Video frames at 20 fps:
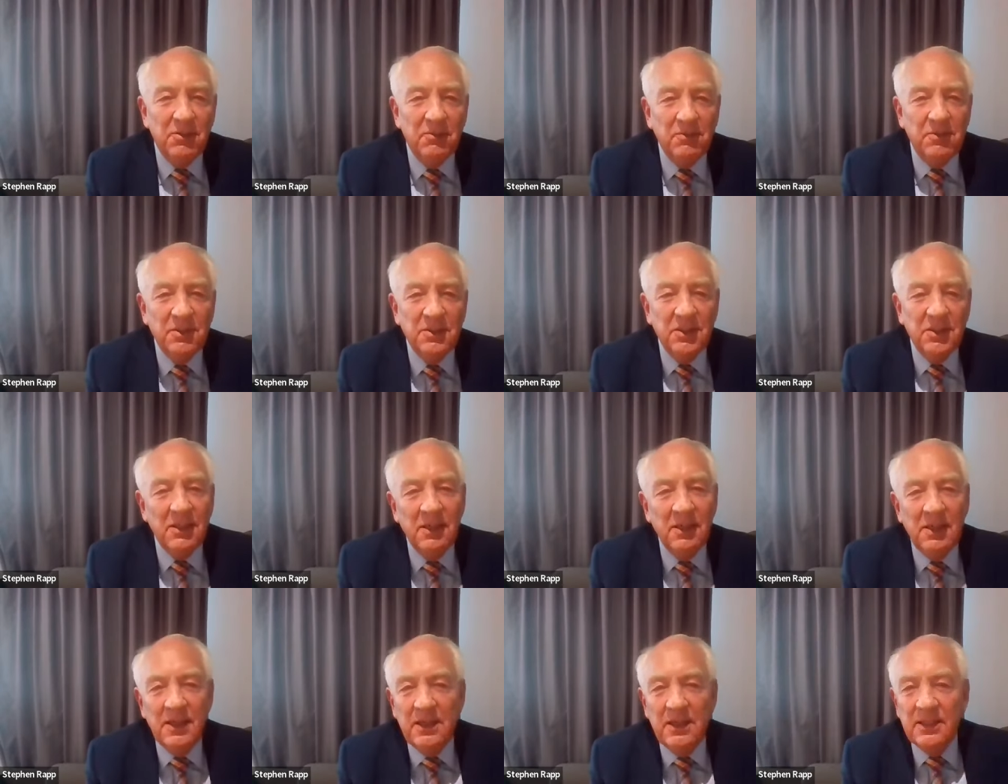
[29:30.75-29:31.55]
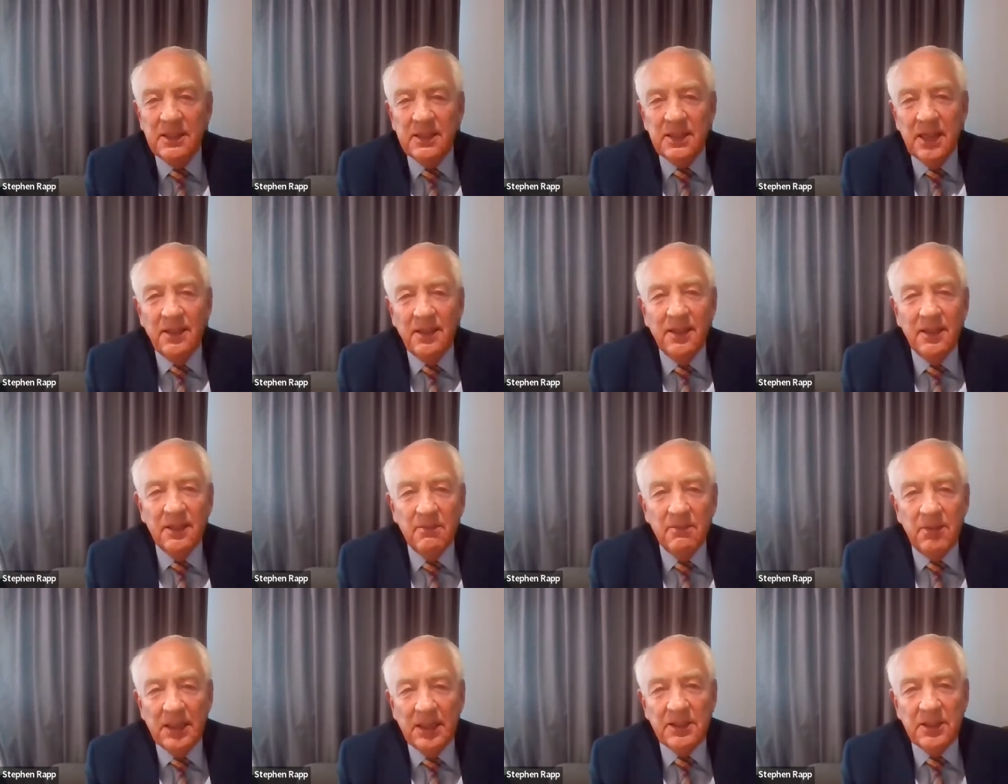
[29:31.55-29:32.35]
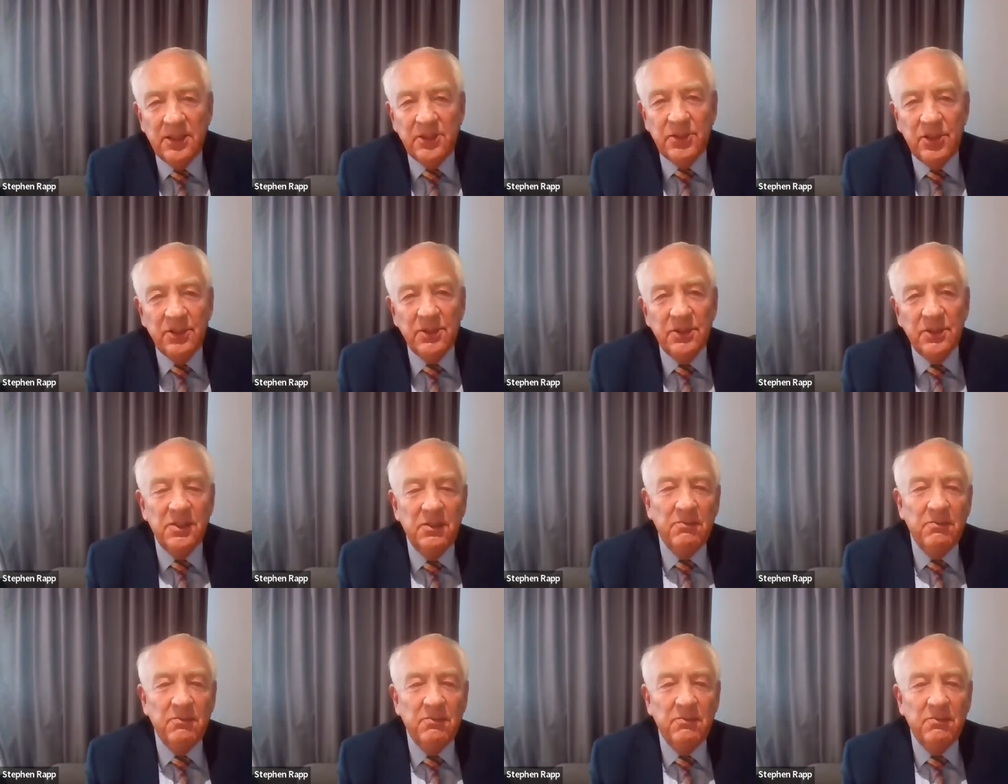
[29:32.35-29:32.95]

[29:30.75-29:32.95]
It was sending the messages.